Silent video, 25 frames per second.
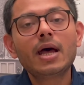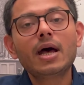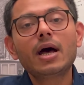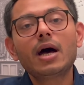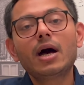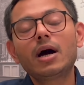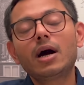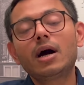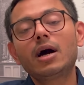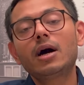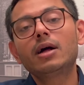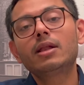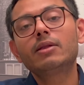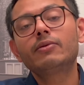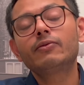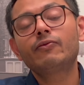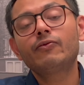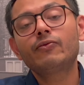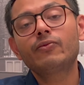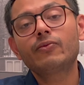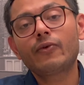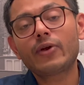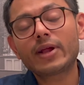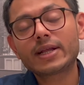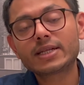
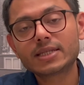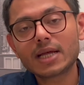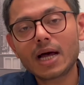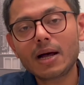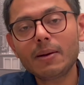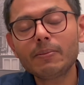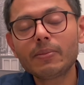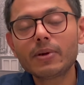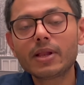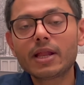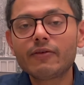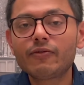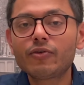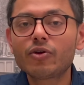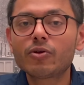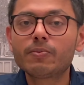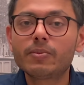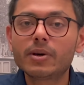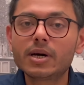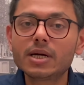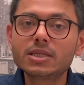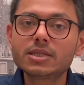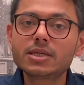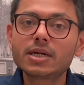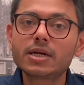For example, if your
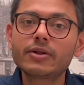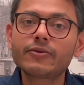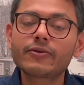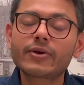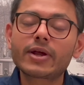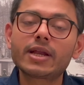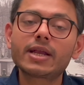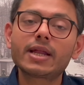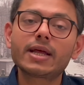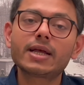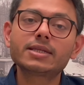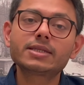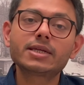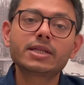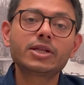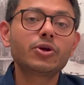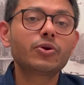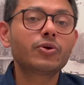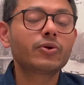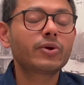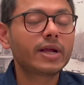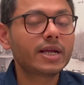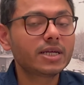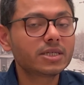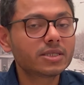birth certificate is in your
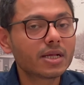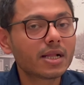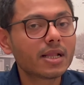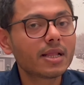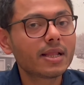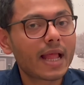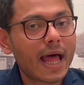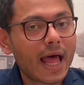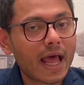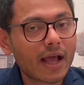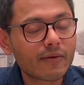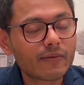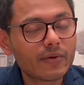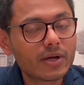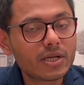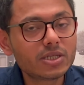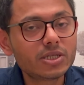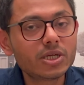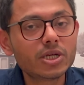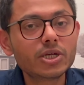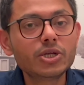regional language,